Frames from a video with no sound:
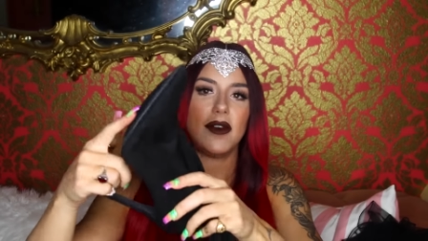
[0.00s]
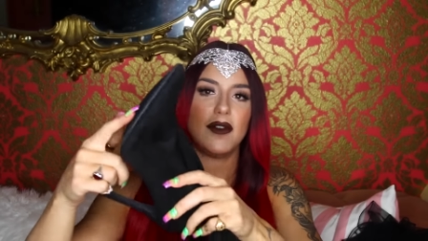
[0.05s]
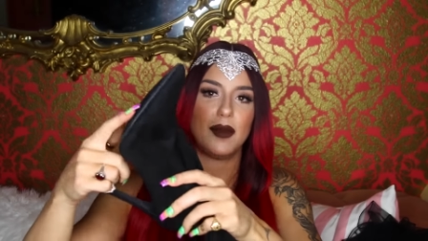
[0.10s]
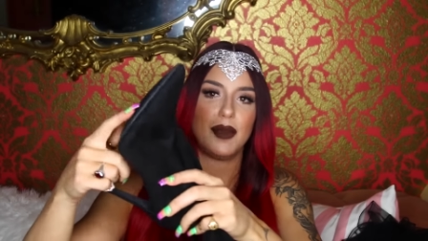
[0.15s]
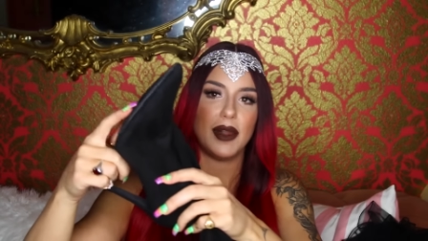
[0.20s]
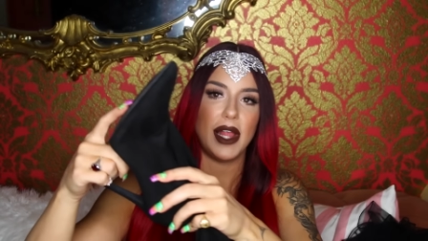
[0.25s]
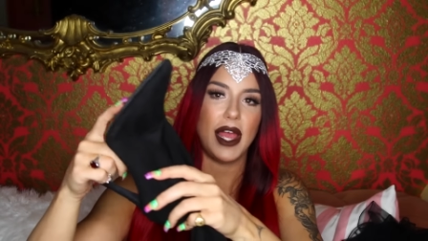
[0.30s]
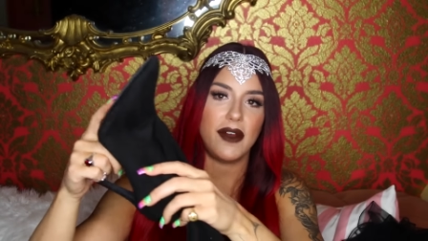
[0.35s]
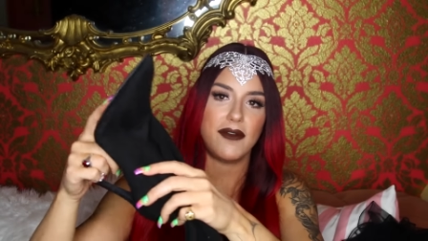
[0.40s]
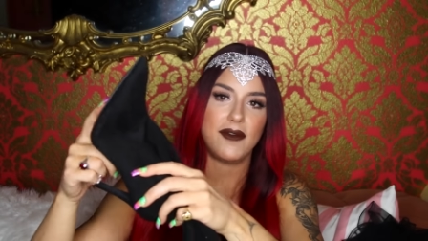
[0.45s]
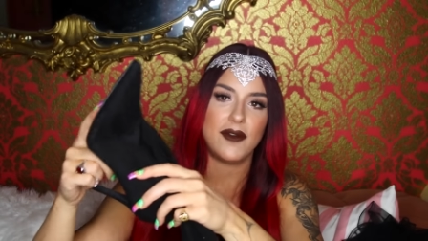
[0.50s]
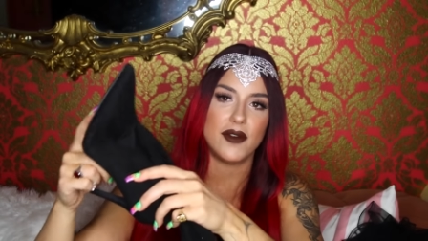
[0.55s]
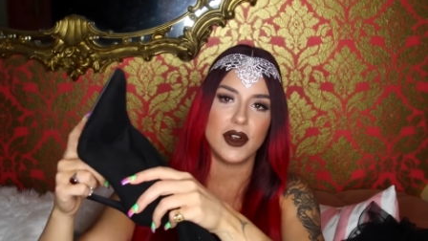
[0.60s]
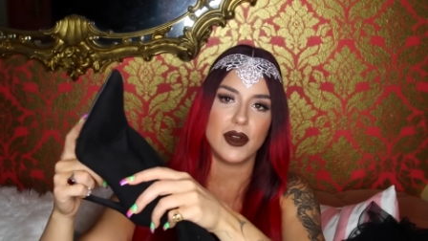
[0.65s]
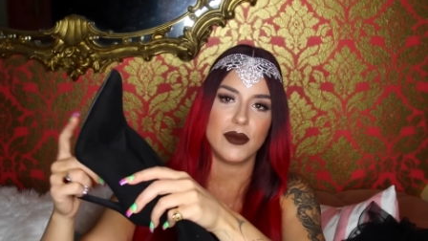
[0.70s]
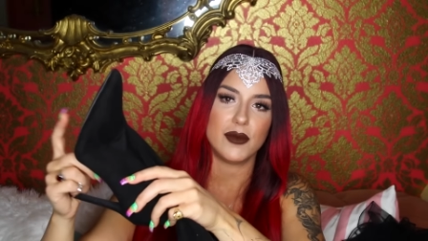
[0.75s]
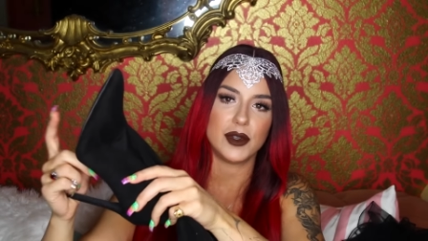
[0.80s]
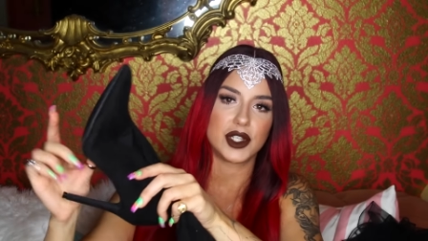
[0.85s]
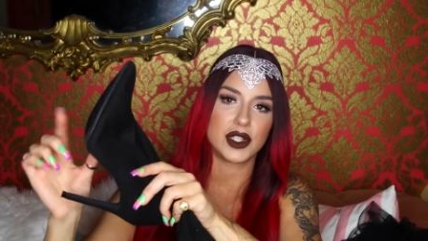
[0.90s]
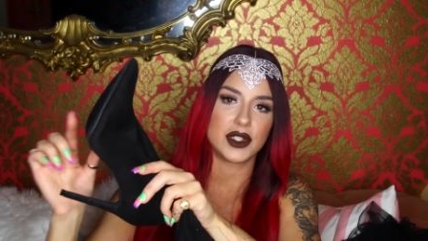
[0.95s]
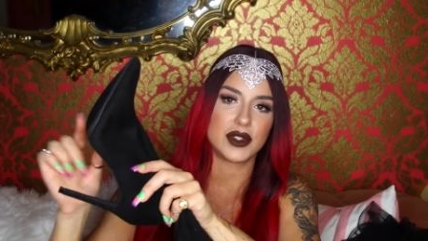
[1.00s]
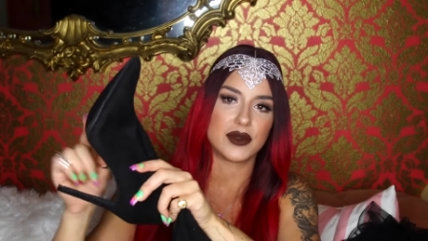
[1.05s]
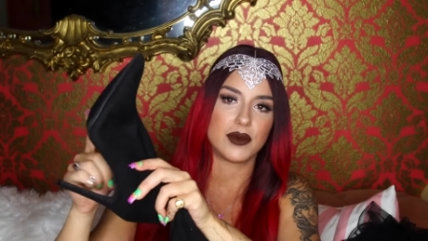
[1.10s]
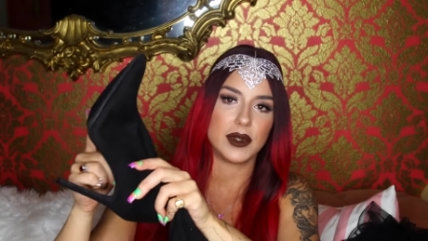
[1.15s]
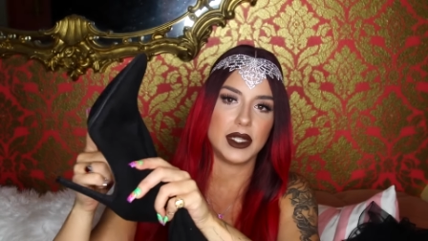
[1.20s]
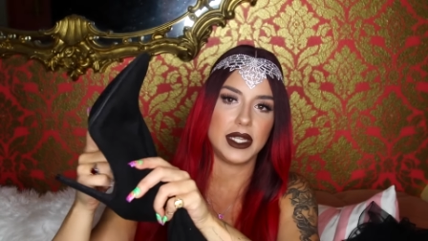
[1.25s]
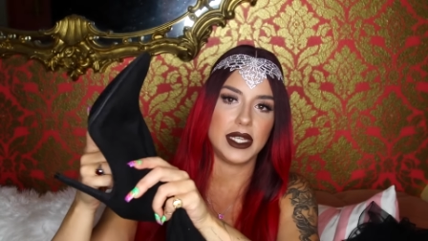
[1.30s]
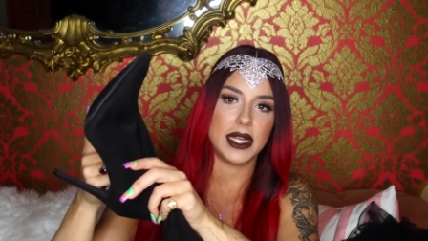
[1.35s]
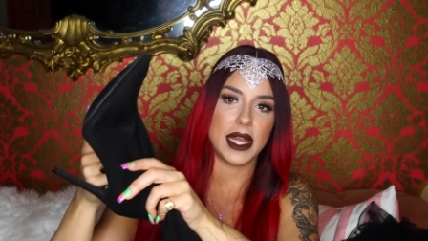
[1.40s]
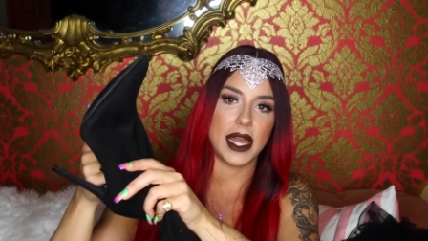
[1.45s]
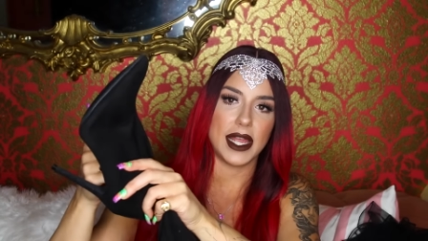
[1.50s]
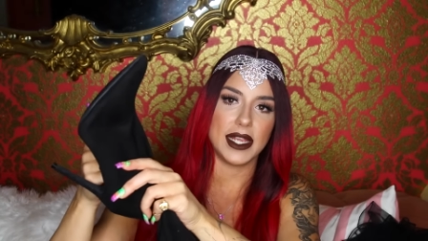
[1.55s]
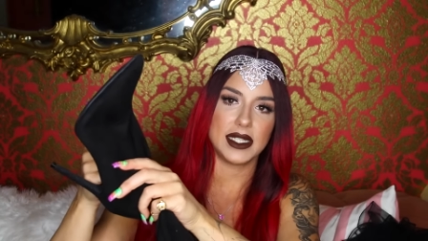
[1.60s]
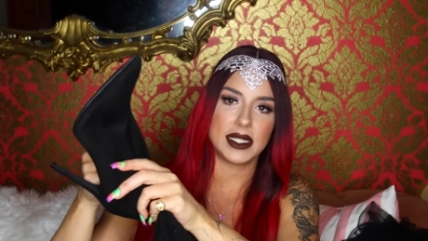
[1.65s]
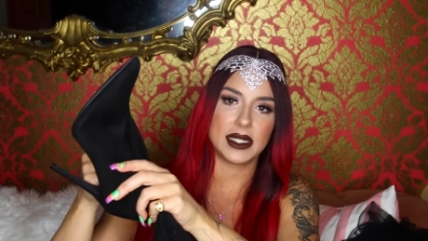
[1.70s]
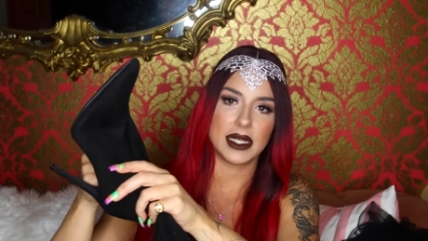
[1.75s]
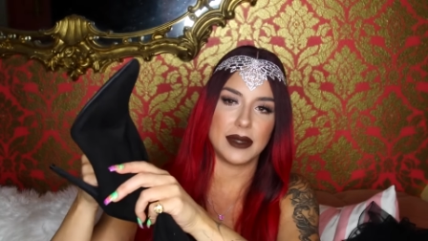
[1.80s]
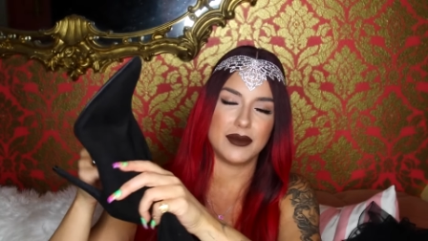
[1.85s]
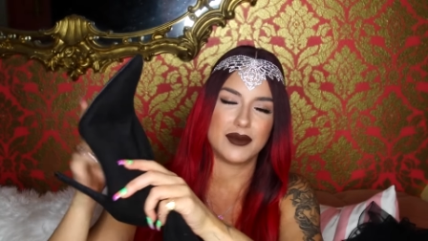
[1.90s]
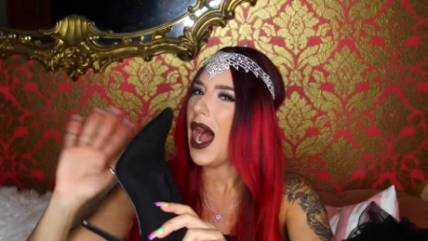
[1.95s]
have a platform, which is really
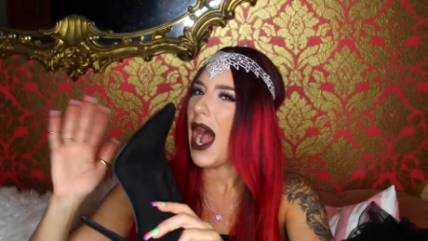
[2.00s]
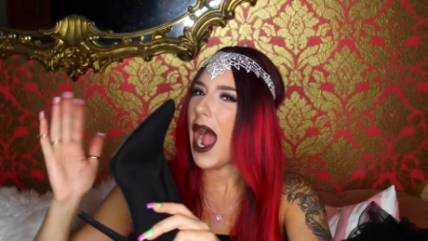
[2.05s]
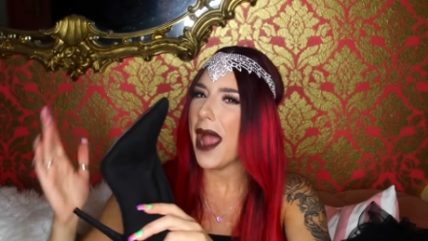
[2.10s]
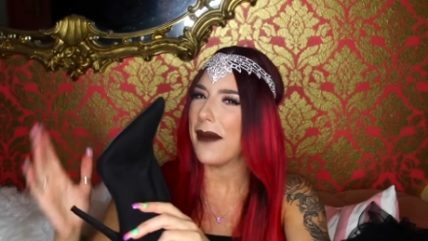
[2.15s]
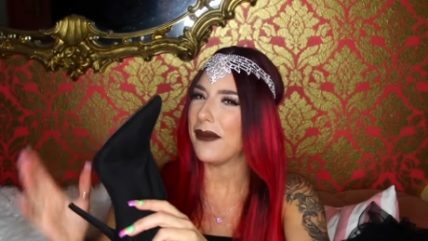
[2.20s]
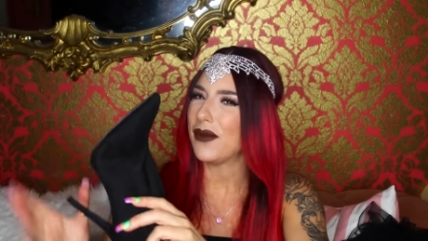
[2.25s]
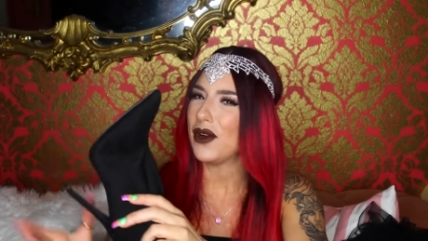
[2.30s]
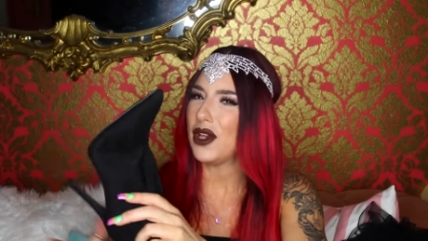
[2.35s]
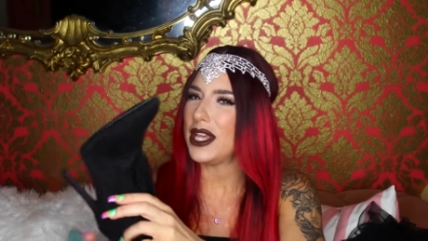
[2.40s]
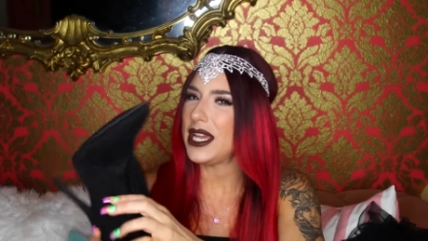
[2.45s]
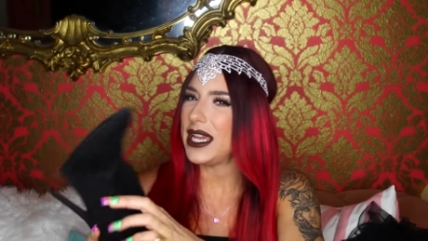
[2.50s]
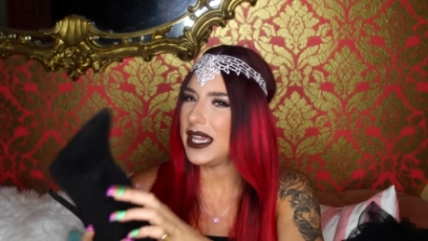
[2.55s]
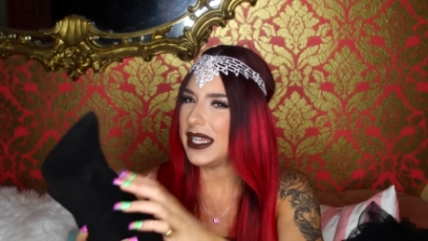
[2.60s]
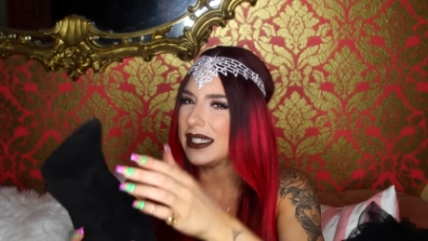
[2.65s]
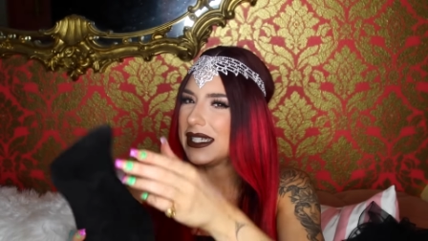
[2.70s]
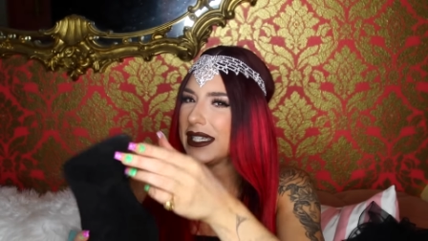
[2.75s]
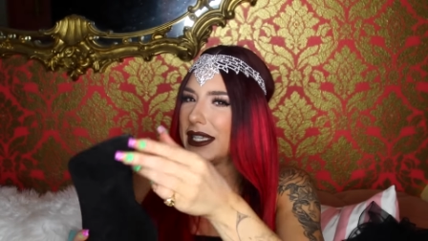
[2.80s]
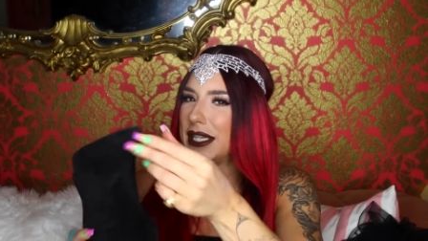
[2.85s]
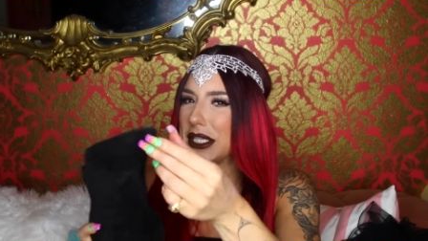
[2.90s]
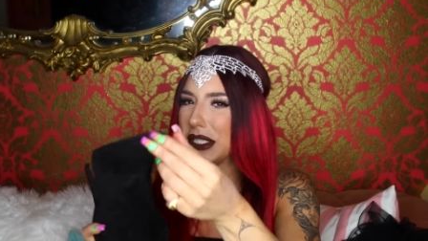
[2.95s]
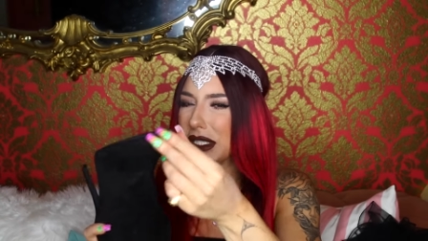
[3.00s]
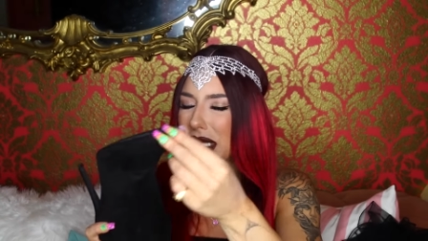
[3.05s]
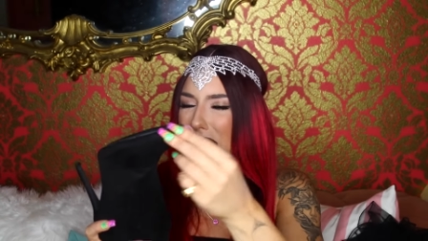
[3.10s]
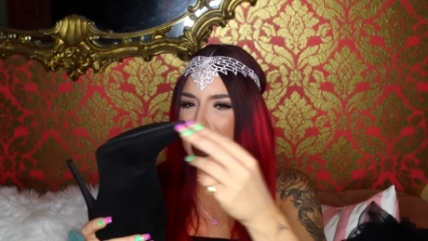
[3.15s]
nice. Um, I'm really into this